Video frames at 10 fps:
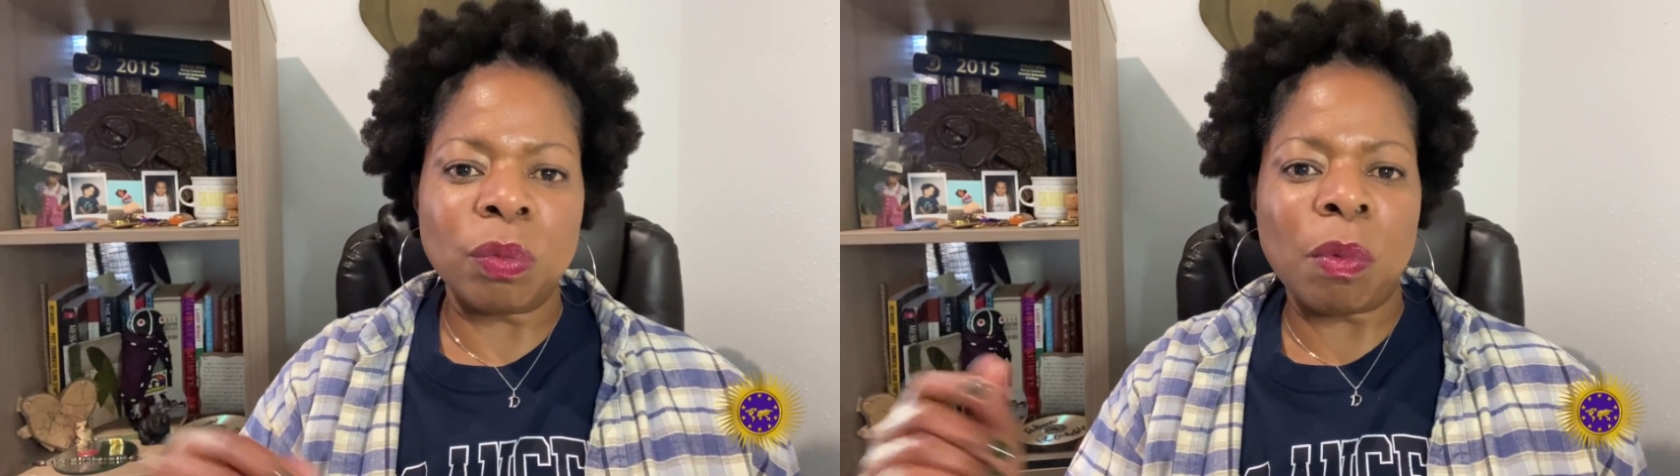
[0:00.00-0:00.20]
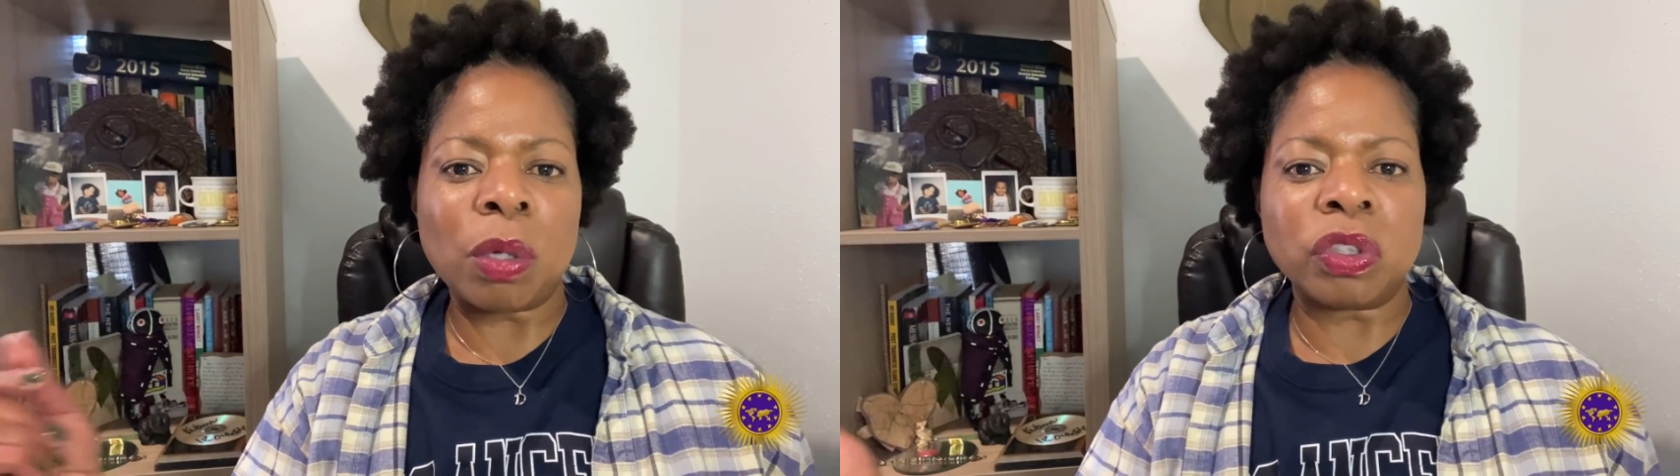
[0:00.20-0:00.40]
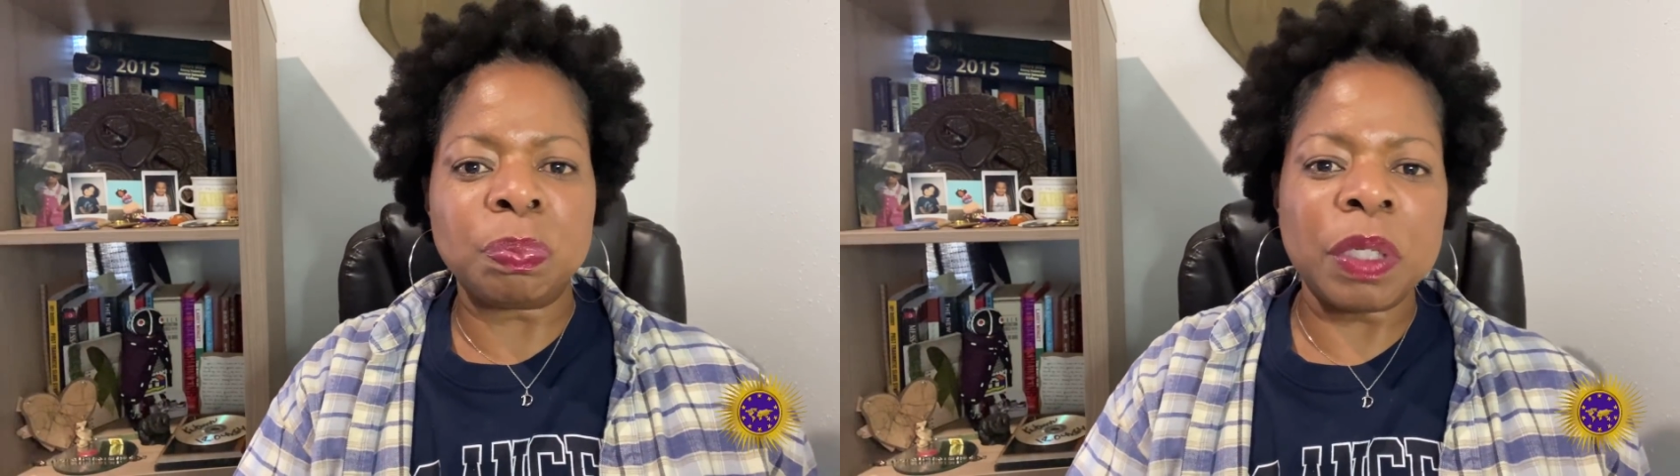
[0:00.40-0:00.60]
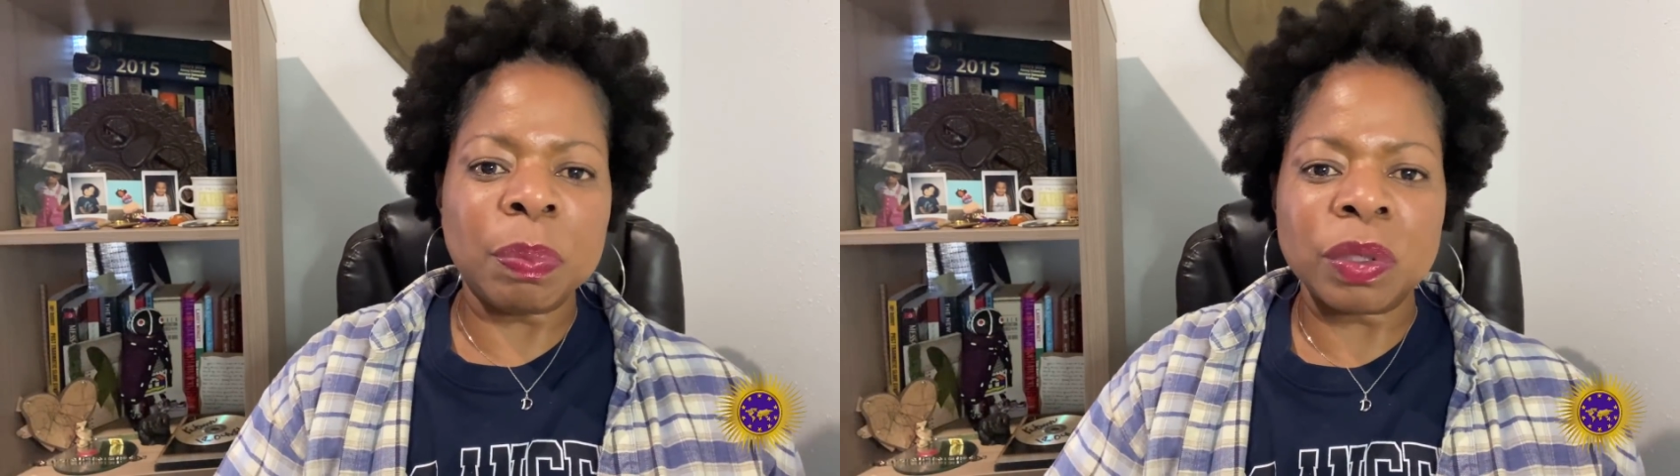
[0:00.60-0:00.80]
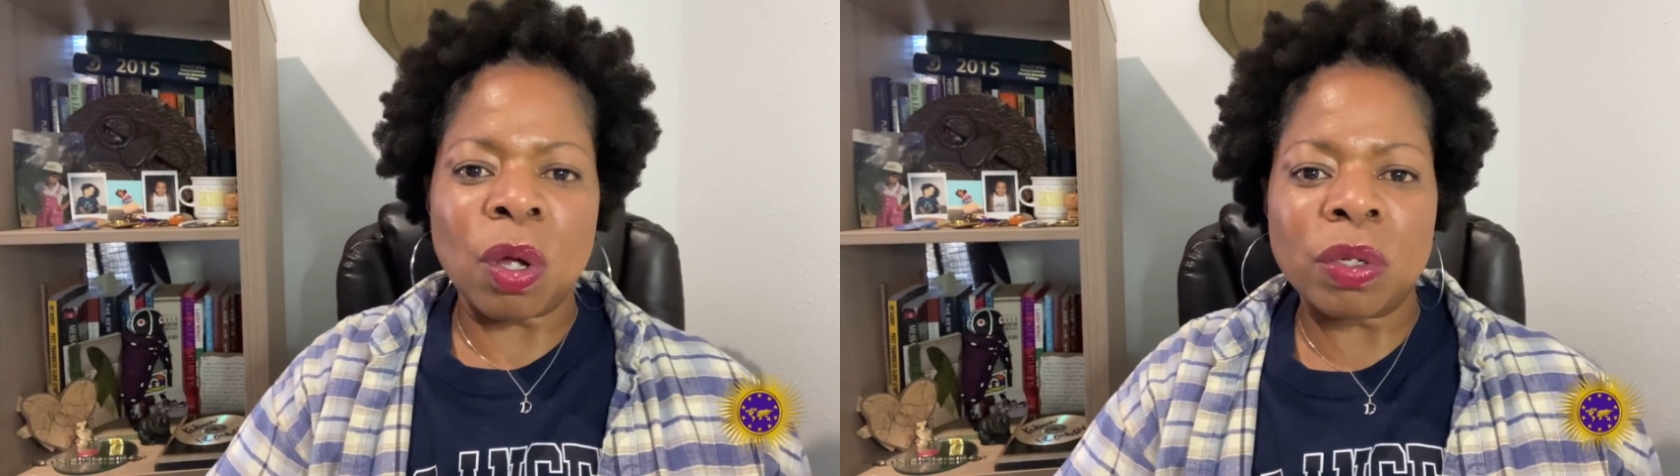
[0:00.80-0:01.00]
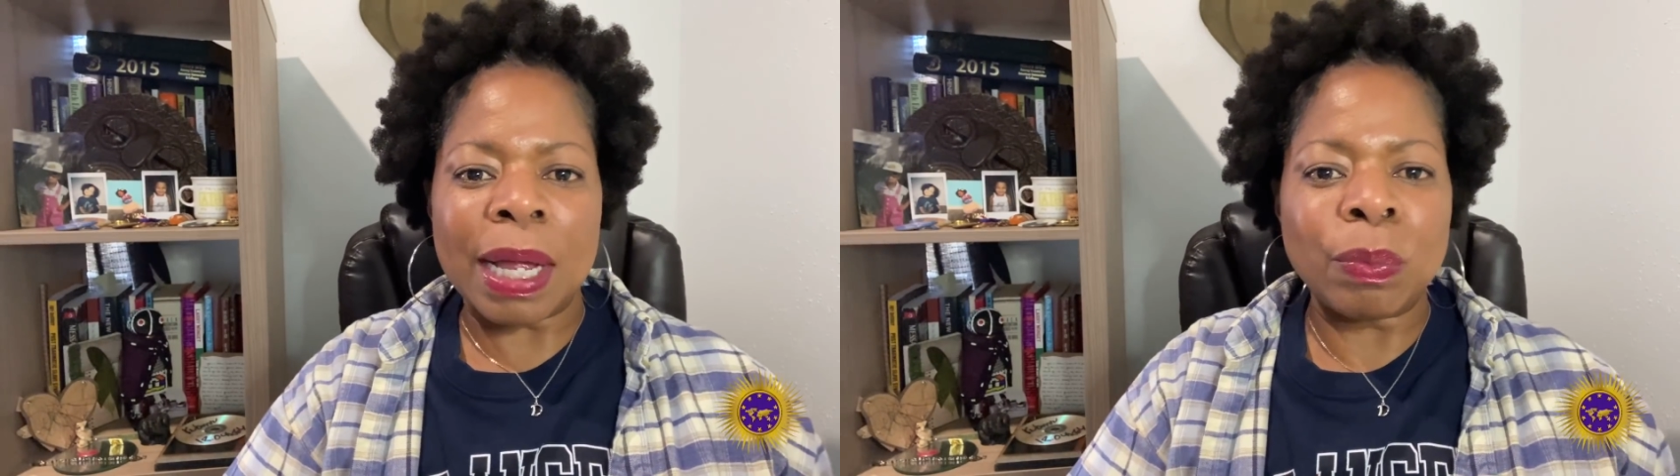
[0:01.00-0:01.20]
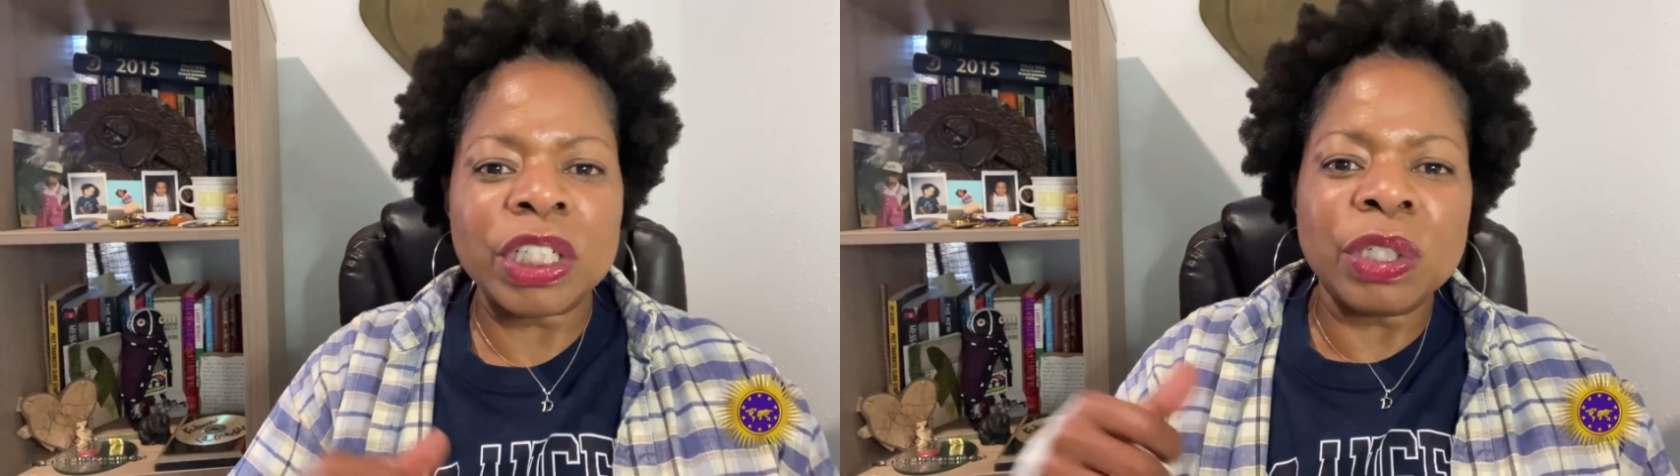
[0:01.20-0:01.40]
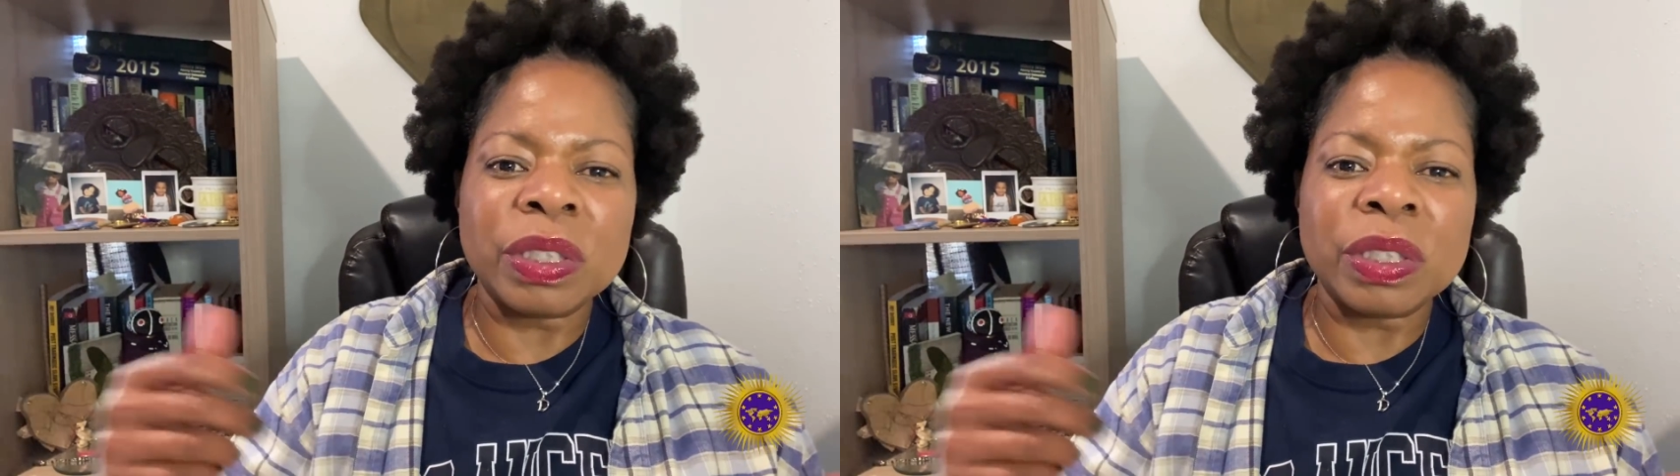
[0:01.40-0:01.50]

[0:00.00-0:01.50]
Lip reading: most people know that when you're